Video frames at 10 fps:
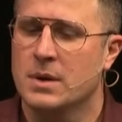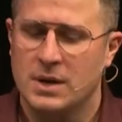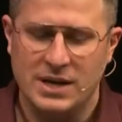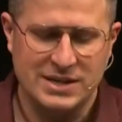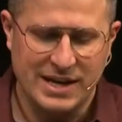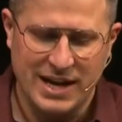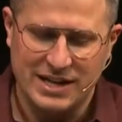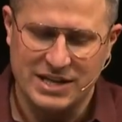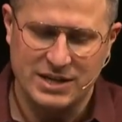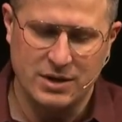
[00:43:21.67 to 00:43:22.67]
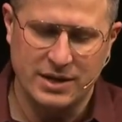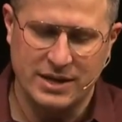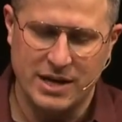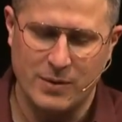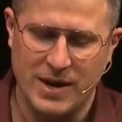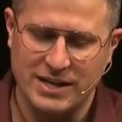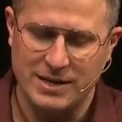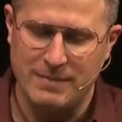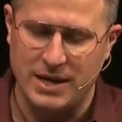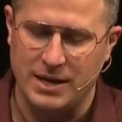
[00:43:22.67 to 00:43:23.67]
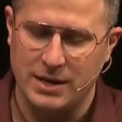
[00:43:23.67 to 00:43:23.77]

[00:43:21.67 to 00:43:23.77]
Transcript: He said, hey, just look at their resume.